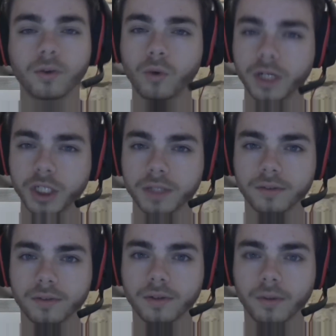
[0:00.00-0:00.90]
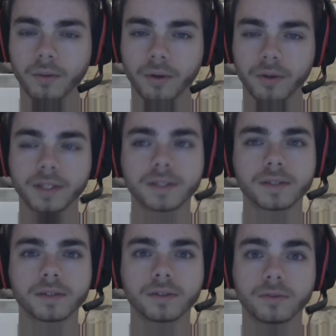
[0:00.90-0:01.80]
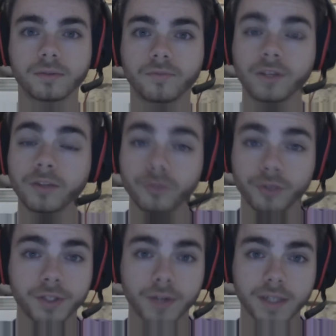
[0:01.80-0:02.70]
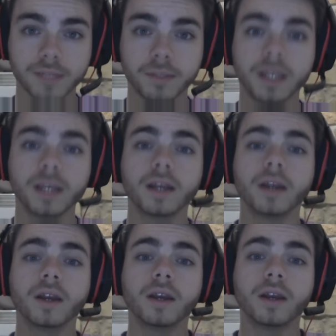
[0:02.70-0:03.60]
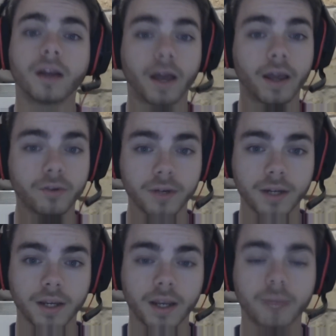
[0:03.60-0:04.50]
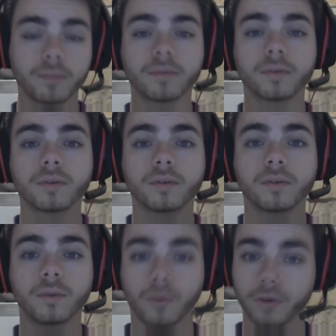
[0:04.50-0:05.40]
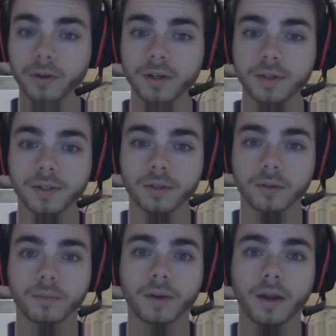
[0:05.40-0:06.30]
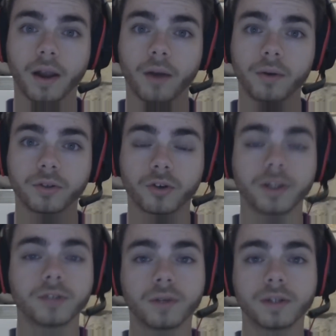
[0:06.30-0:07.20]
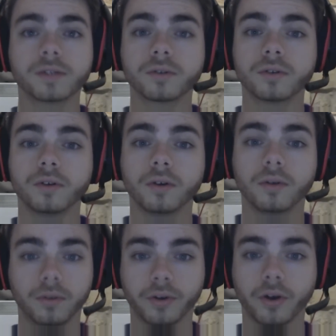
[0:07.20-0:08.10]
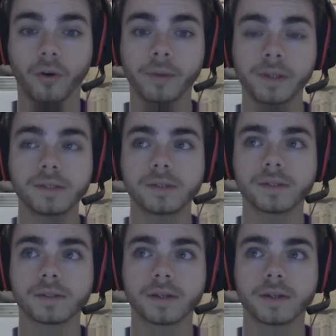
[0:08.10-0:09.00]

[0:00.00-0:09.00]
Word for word: questions about it, feel free to ask me either in game or on YouTube. I will try to answer all the comments,